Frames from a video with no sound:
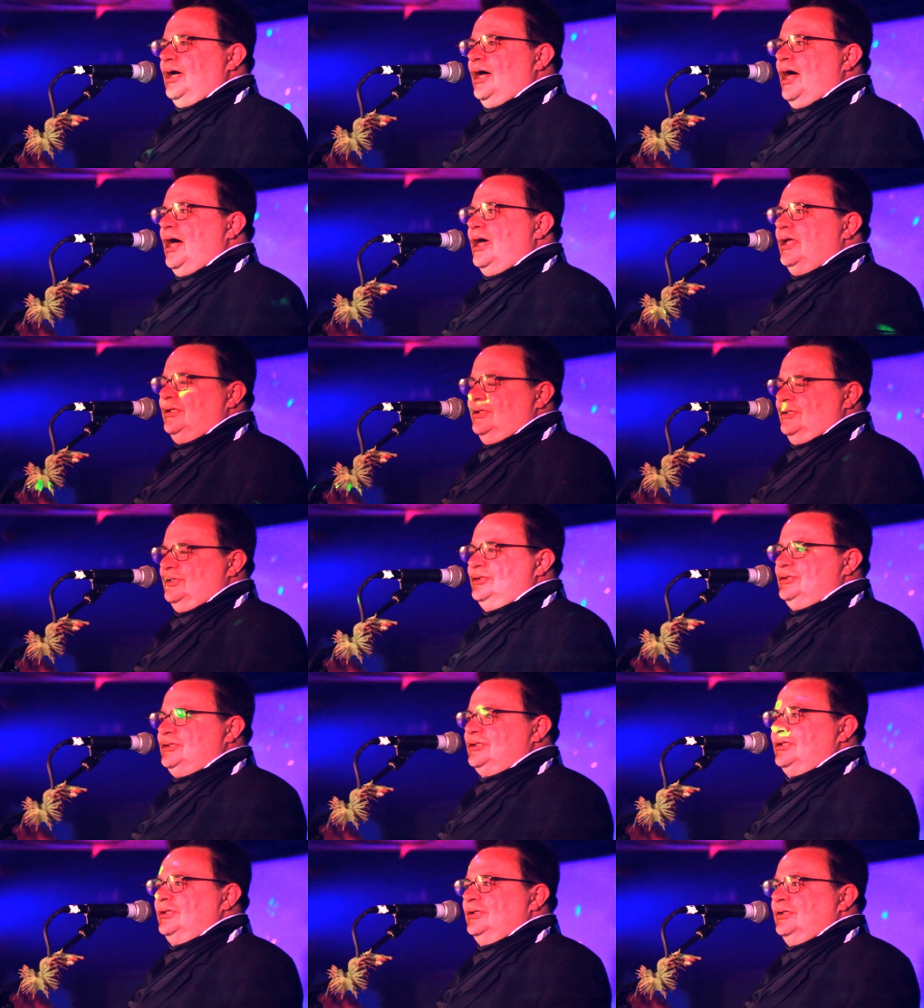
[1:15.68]
And
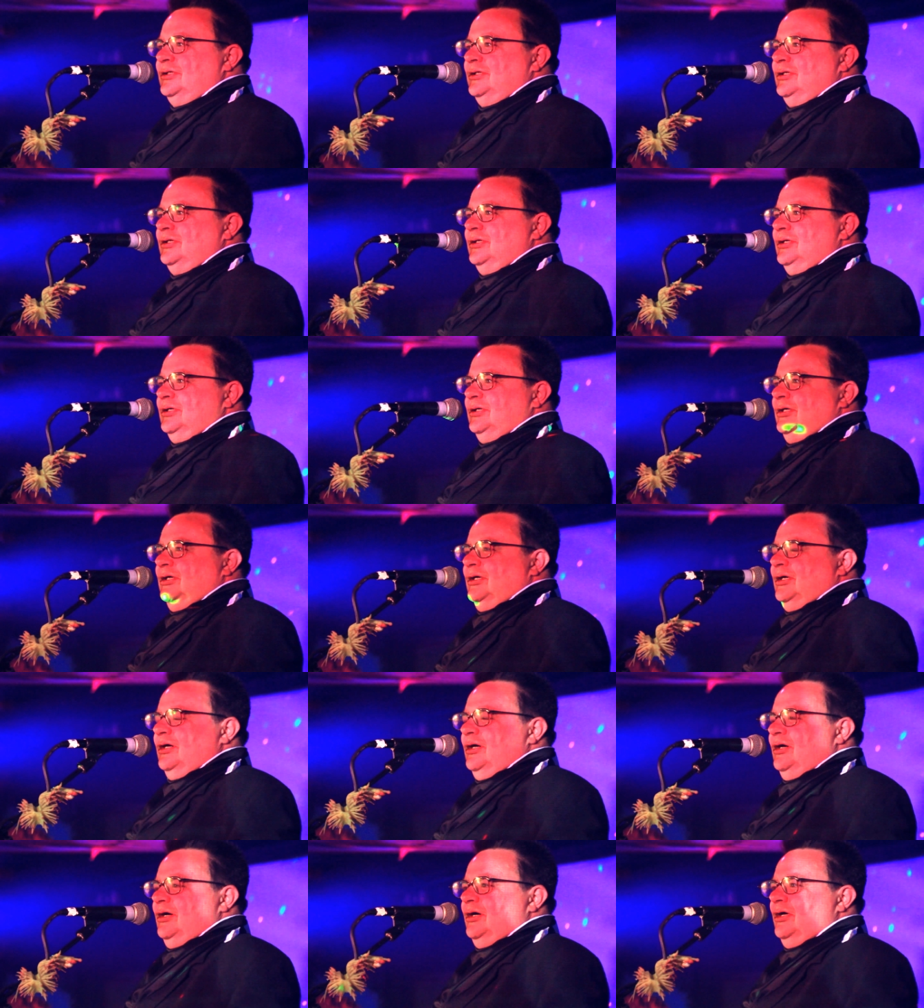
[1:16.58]

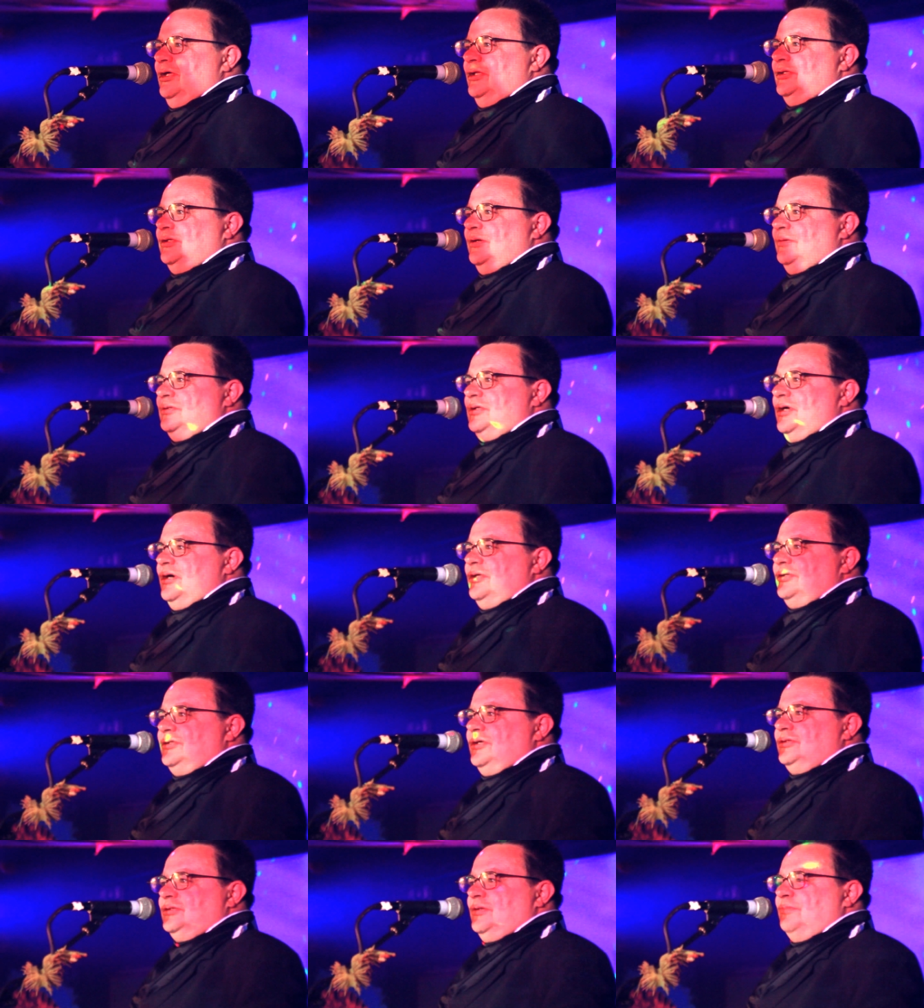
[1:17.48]

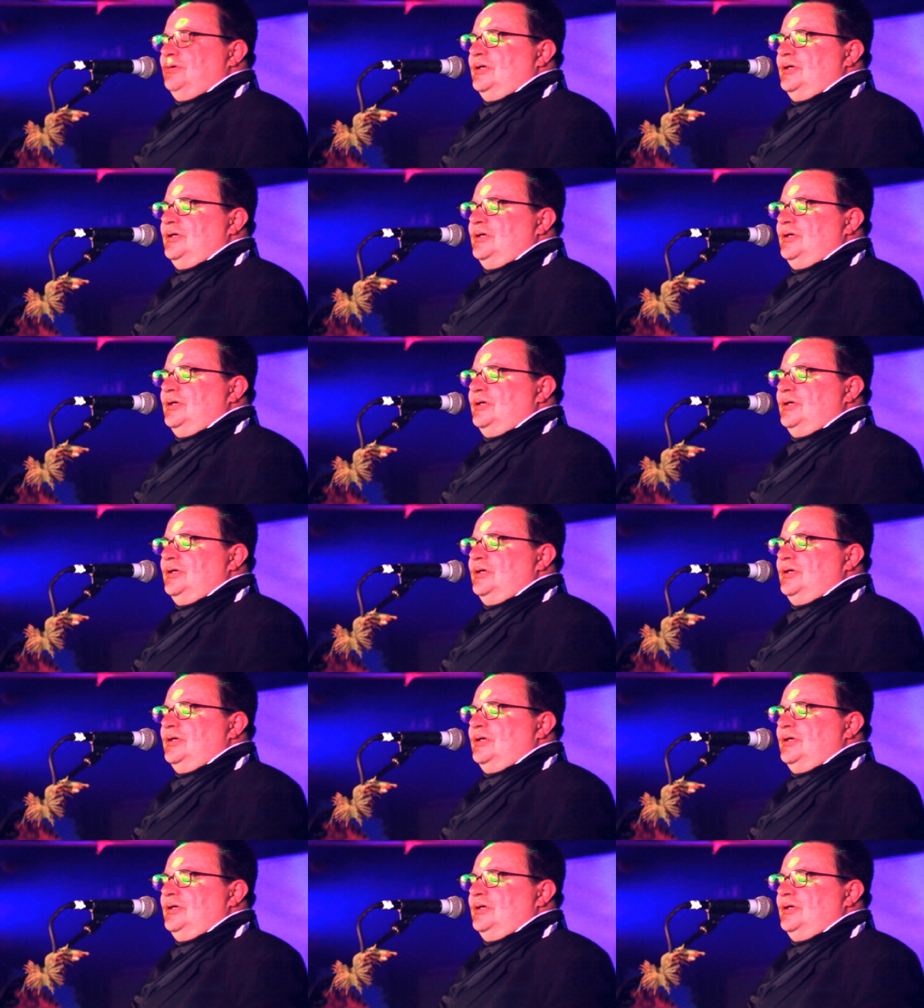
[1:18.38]
the